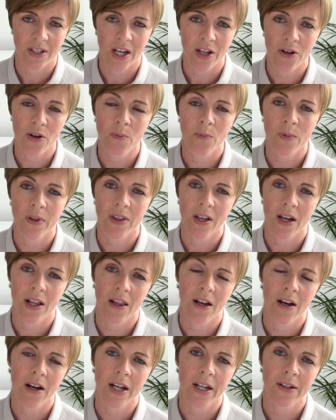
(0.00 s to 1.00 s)
get on with their
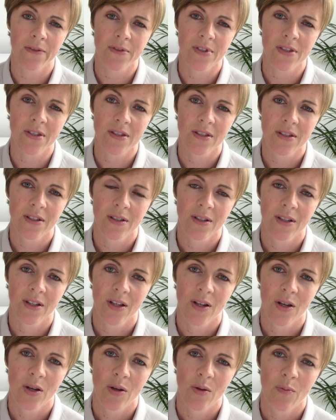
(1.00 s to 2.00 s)
lives.
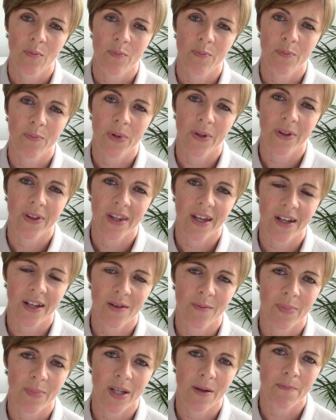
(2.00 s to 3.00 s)
But there
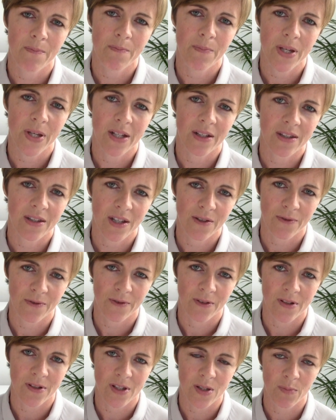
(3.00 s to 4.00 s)
can be a big
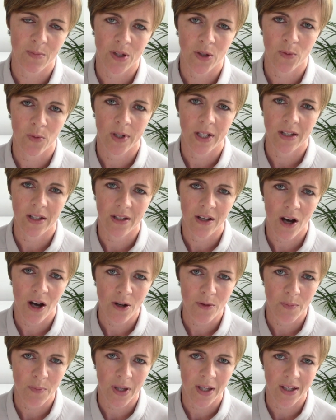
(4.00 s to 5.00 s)
difference between
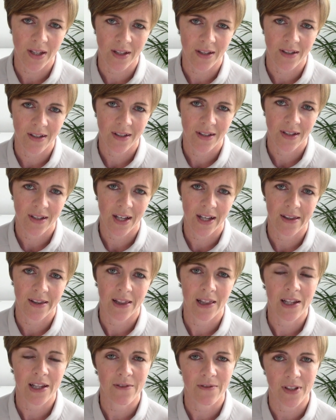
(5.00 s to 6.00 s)
coping
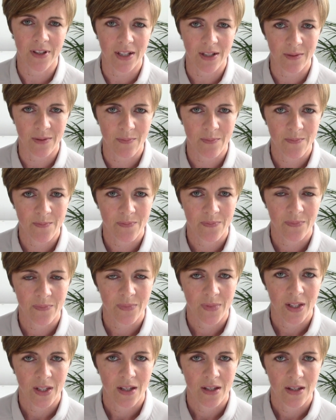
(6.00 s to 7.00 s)
and living.
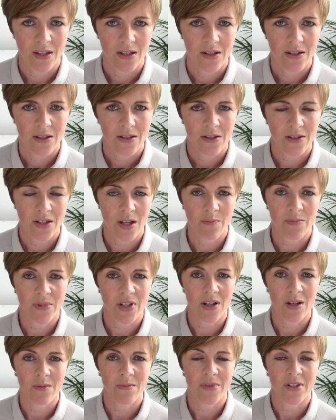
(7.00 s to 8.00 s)

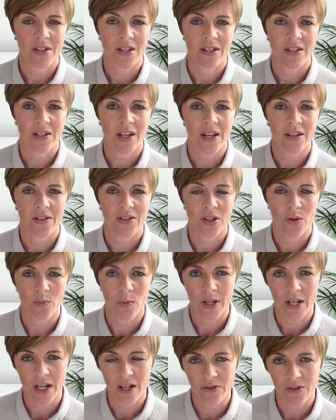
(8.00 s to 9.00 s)
Sometimes it takes
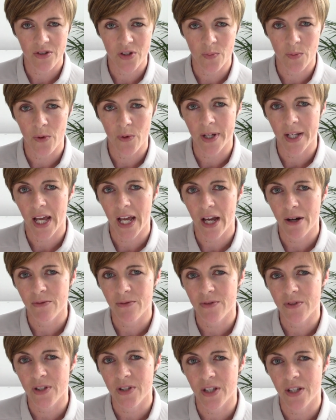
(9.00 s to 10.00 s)
someone else to point
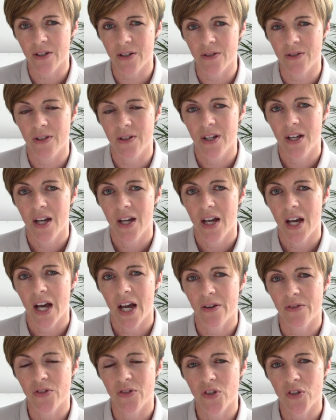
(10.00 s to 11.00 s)
out to you
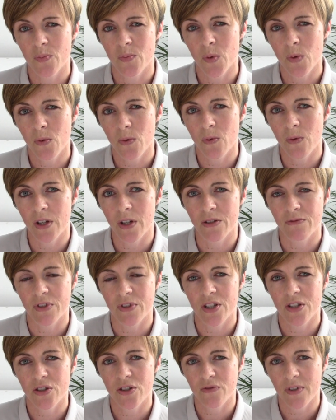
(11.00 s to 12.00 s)
how small and
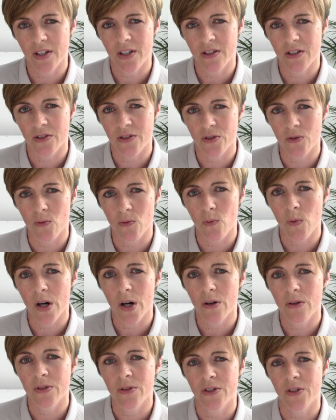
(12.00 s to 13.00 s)
restricted your
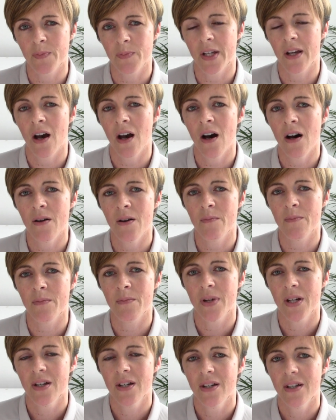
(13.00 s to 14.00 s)
world has
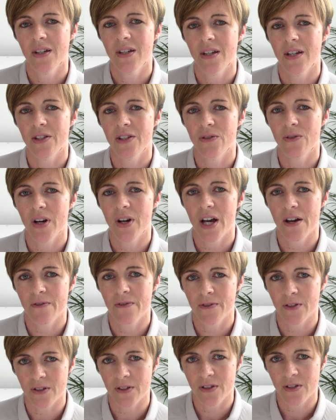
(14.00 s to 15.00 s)
become in your
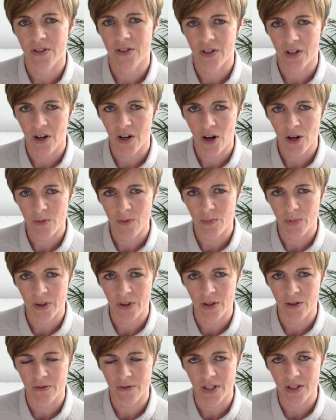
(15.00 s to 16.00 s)
efforts to cope with
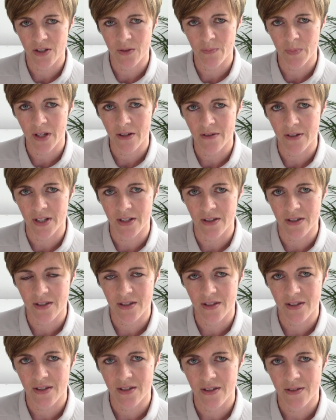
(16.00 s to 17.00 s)
your
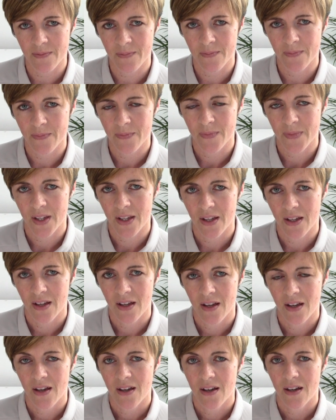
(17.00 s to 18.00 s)
experience.
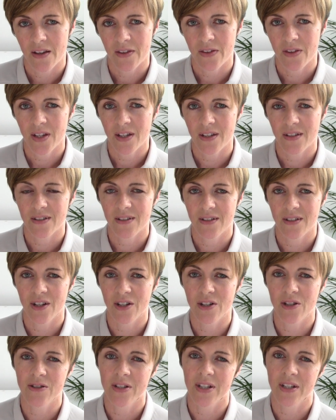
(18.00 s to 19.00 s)
I think a
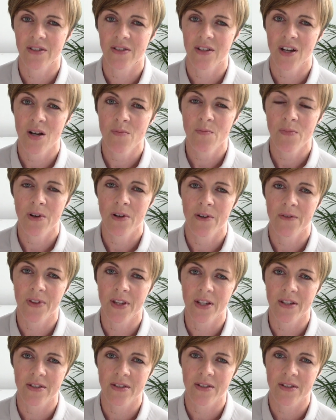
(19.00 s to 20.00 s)
good example of
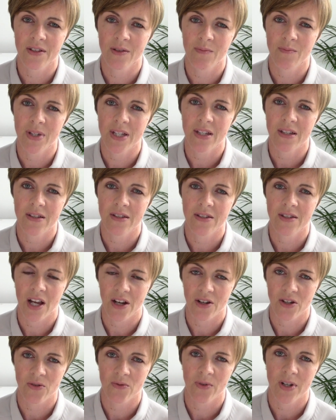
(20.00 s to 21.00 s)
this can be
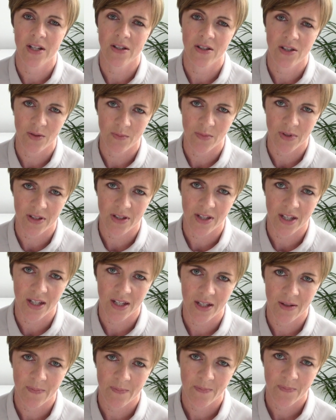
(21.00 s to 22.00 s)
sexual
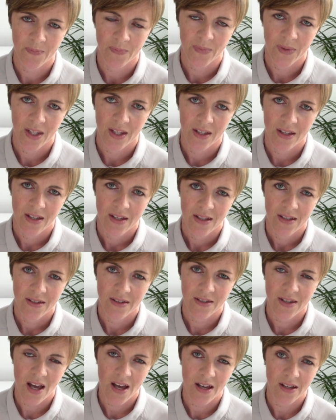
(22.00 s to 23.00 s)
intimacy.
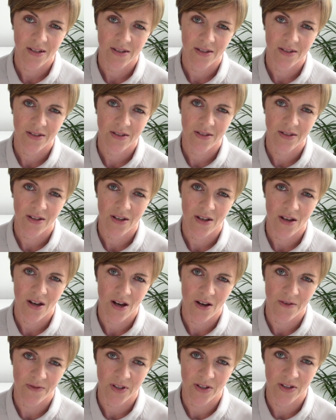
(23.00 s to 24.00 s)
Sex
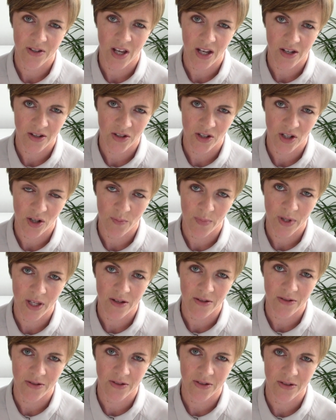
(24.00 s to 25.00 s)
after sexual
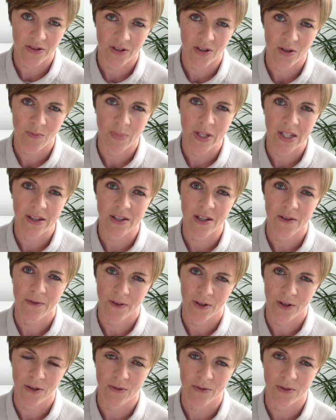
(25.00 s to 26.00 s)
abuse could be
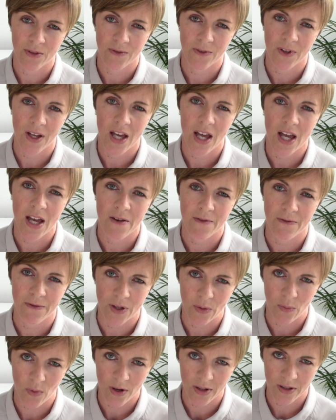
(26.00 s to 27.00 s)
difficult for
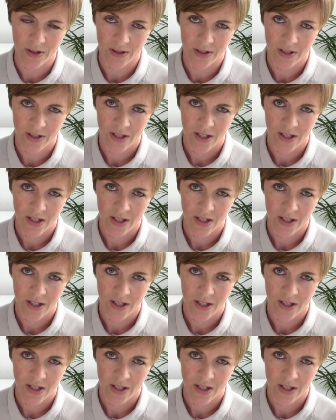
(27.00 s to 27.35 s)
everyone,